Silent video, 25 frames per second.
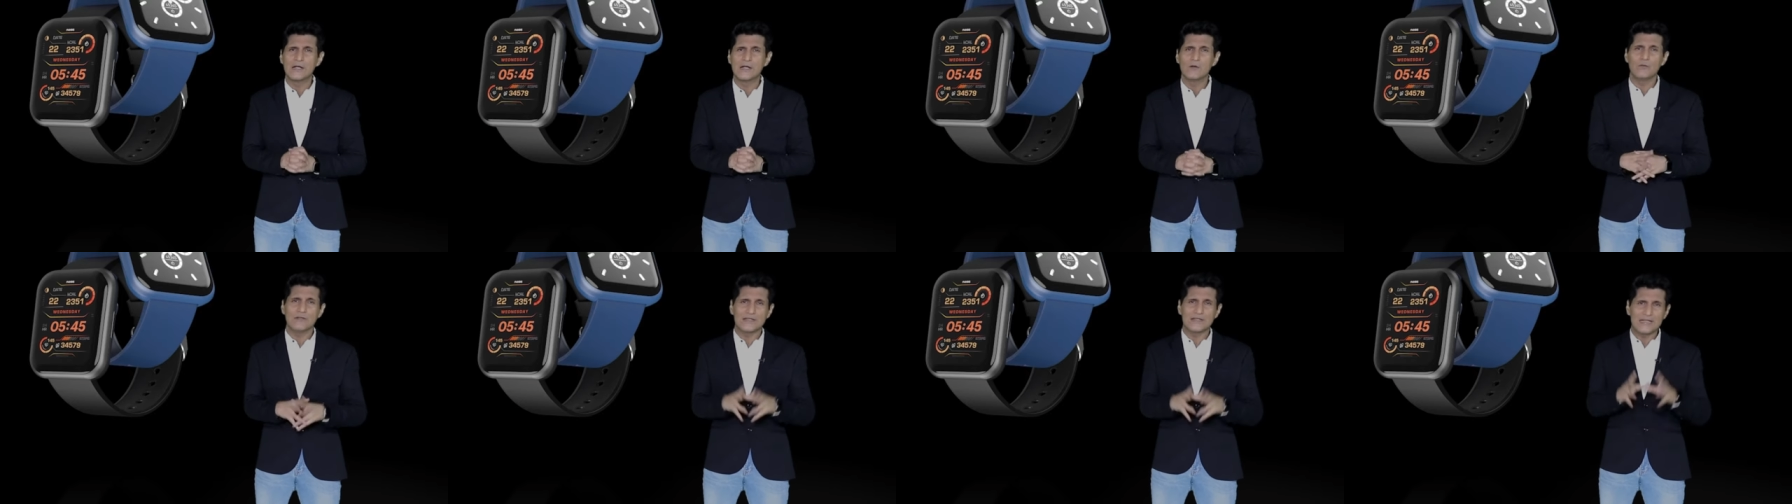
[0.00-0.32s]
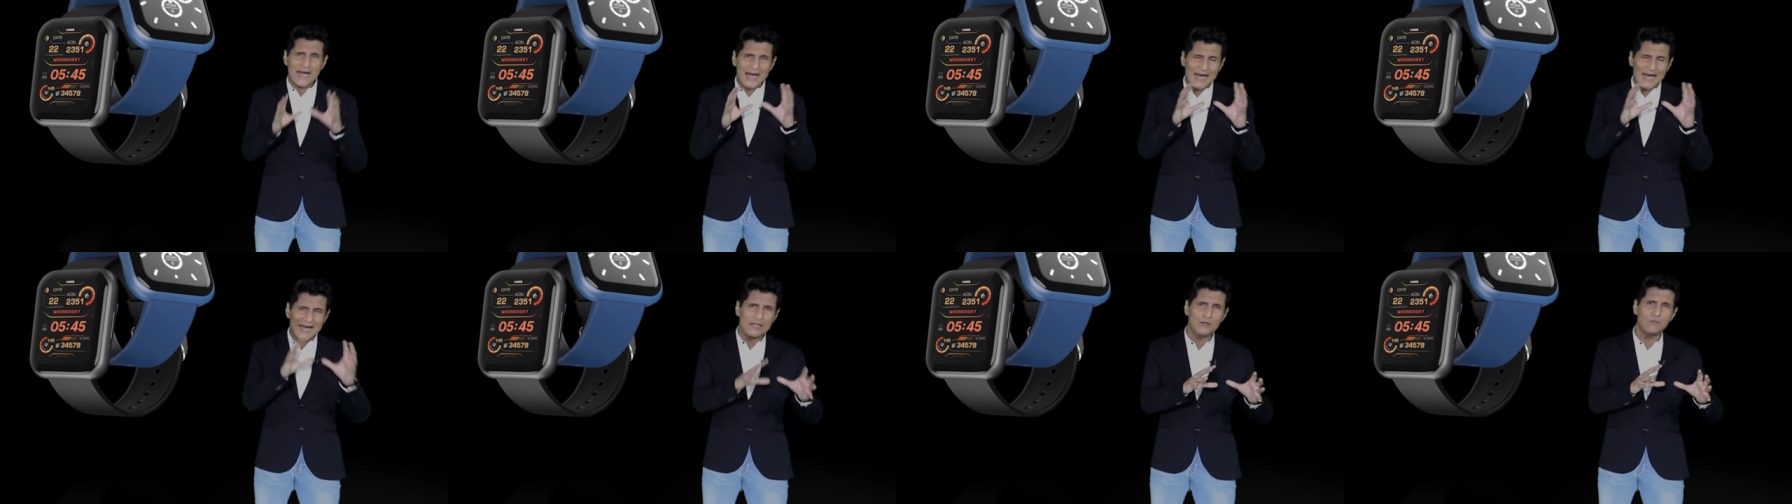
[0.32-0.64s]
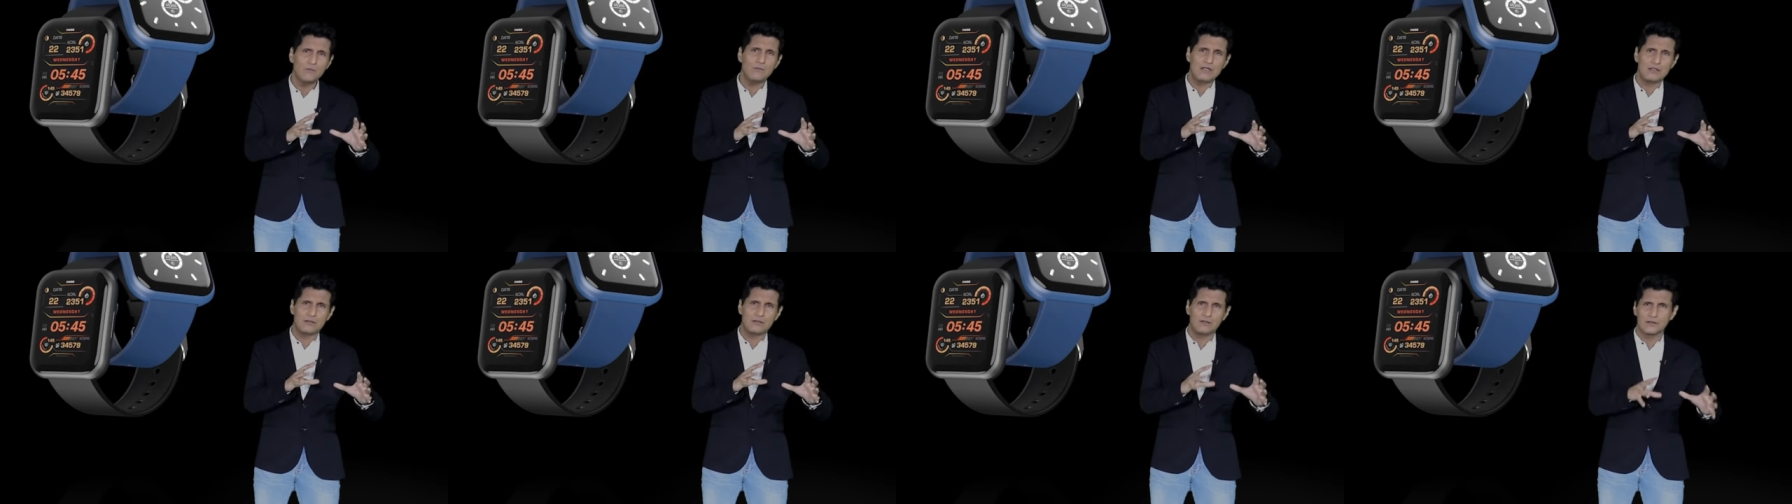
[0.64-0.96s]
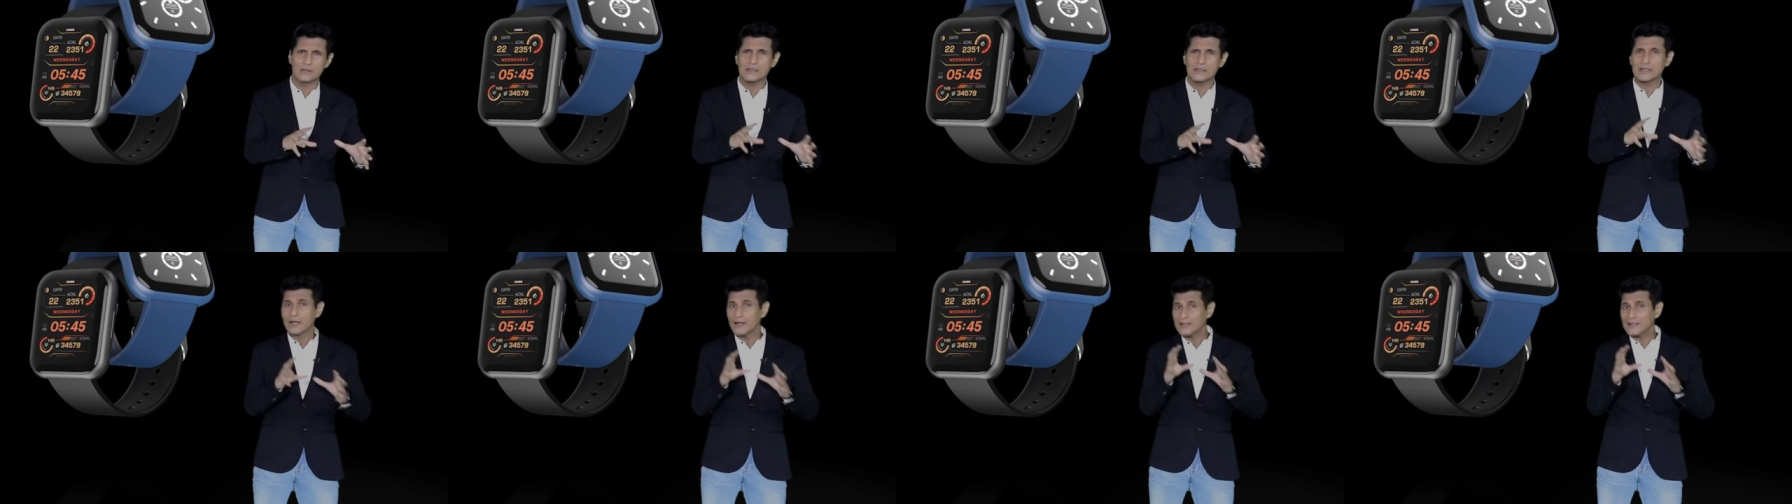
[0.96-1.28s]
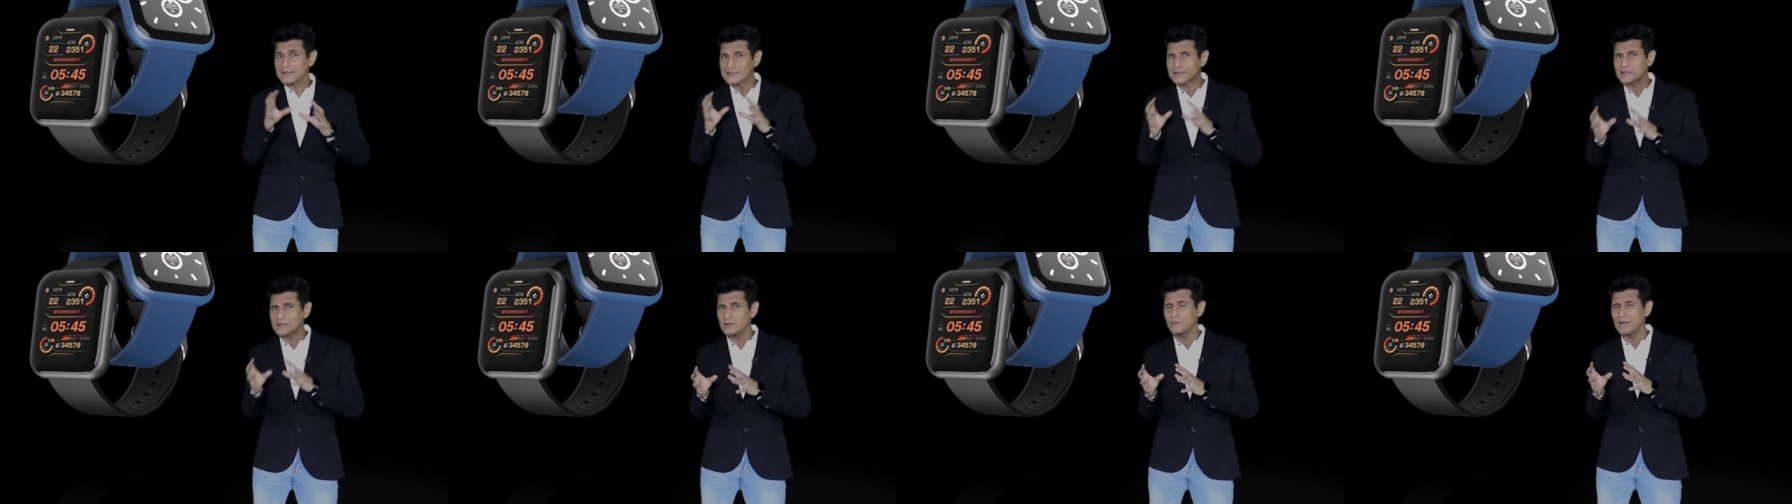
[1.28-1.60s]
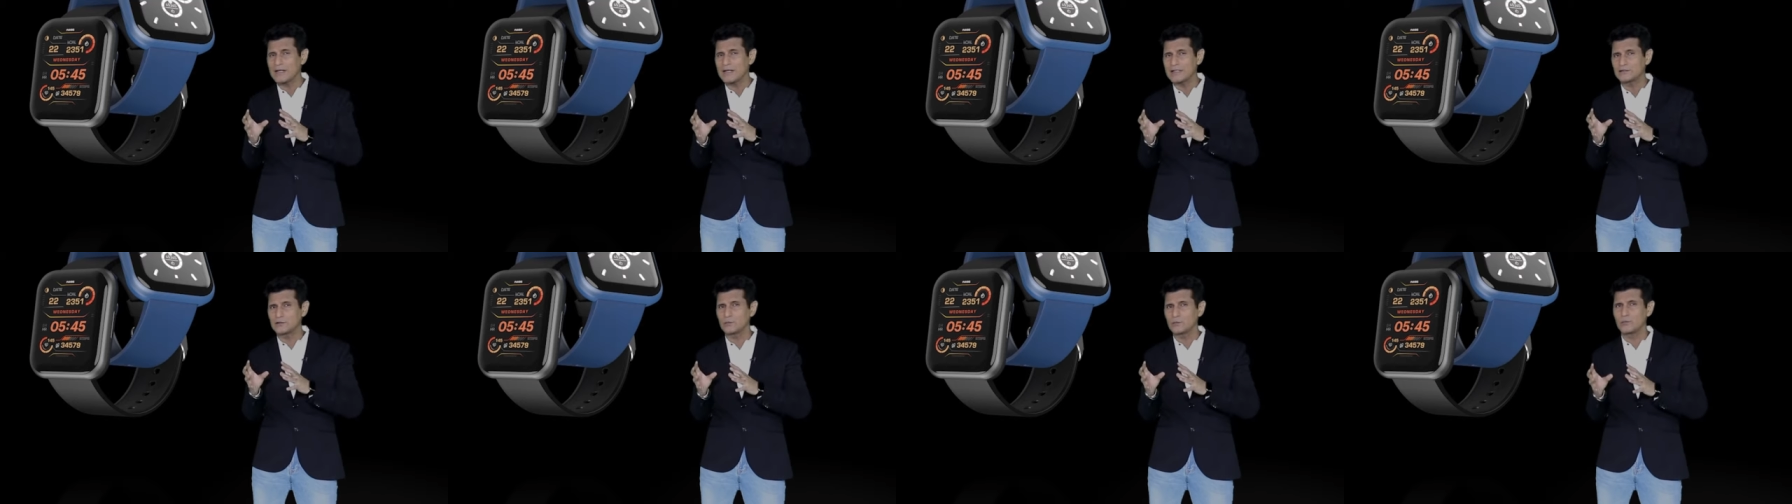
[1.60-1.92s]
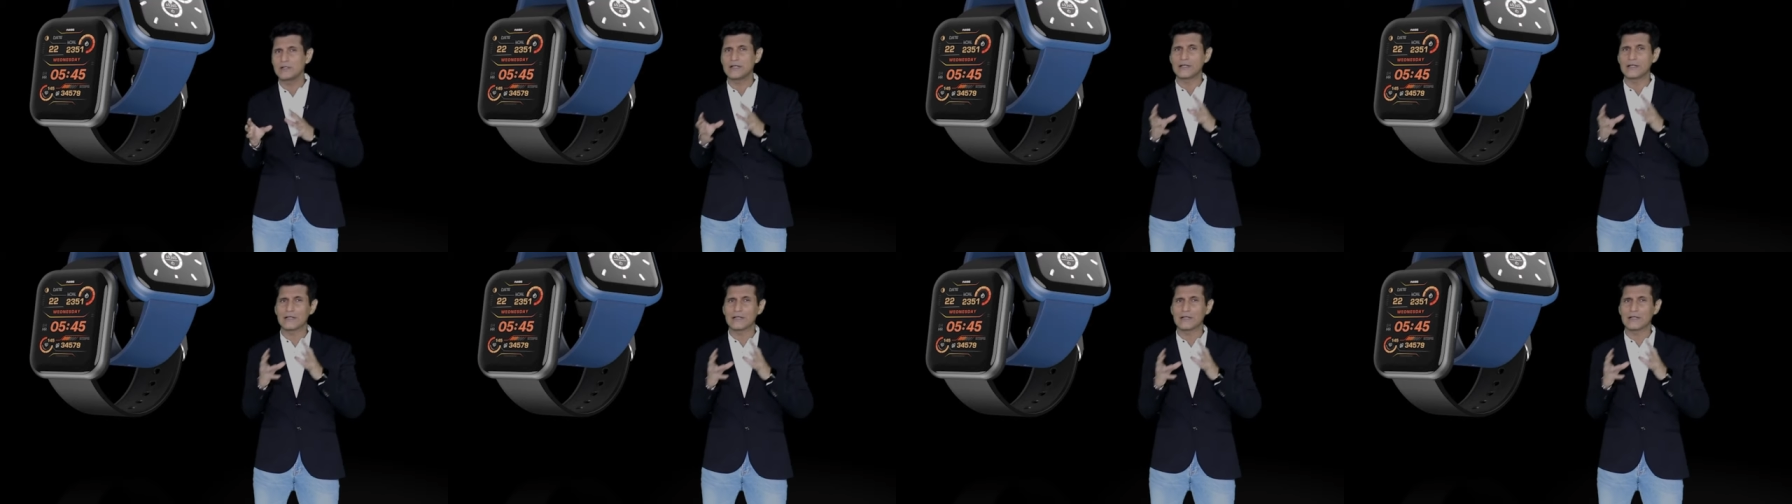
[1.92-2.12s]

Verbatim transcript: with animated, customizable